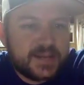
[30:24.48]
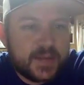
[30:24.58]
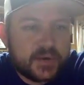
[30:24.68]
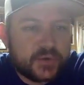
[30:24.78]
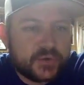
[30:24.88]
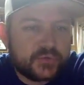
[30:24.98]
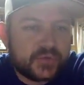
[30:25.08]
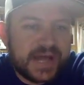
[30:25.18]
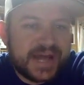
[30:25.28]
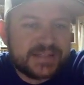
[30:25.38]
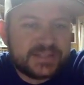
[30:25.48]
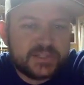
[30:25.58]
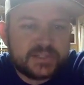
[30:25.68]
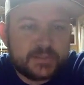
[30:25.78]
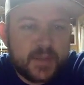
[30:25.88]
about your flats,
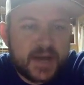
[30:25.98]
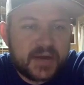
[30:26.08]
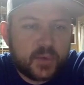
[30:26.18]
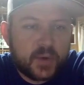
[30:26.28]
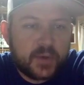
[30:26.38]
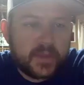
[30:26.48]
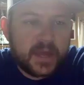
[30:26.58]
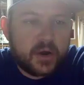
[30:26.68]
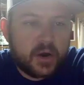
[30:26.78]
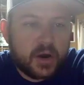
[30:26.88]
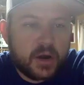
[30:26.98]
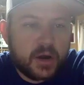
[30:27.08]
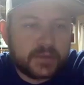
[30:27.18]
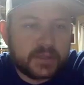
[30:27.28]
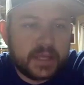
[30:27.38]
does it matter where they are
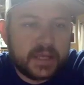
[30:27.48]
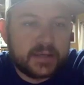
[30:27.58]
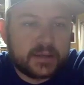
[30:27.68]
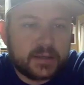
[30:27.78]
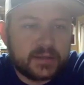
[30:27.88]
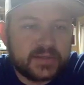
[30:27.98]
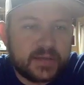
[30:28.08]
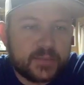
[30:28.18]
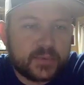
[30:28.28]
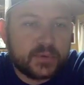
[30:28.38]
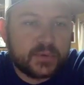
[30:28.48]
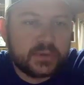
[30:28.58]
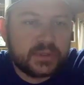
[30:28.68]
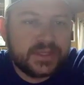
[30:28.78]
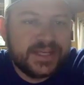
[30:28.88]
on the lake? Example,
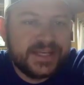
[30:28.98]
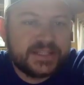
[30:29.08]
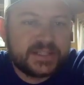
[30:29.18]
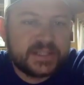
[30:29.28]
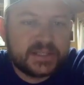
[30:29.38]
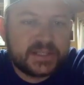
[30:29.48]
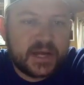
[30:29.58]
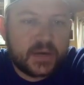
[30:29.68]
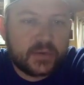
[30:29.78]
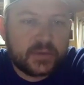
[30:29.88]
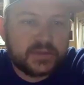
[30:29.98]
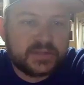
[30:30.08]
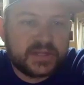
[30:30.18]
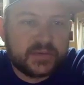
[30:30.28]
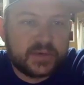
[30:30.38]
east, south,
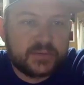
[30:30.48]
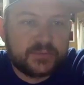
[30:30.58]
etc.